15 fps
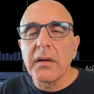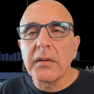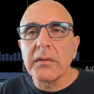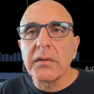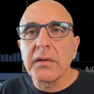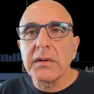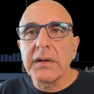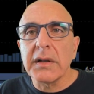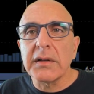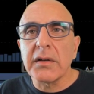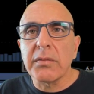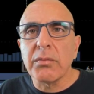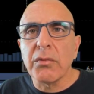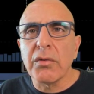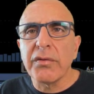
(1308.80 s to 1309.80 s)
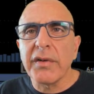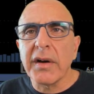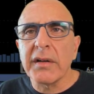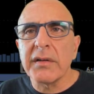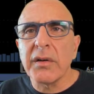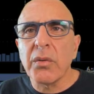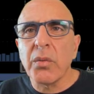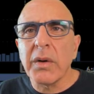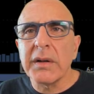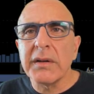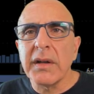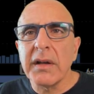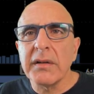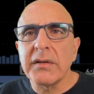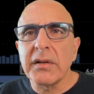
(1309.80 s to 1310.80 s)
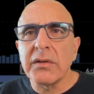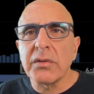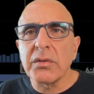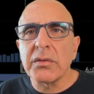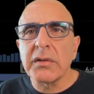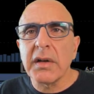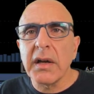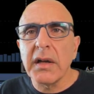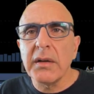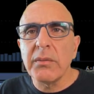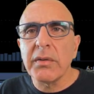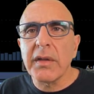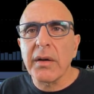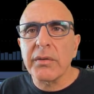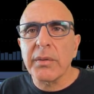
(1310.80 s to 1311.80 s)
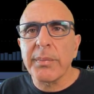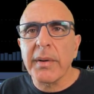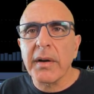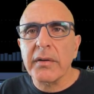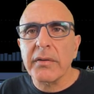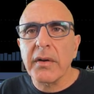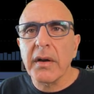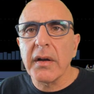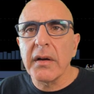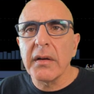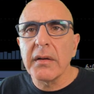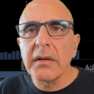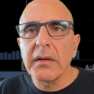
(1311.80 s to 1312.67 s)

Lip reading: don't let it move under 192.10 without a partial.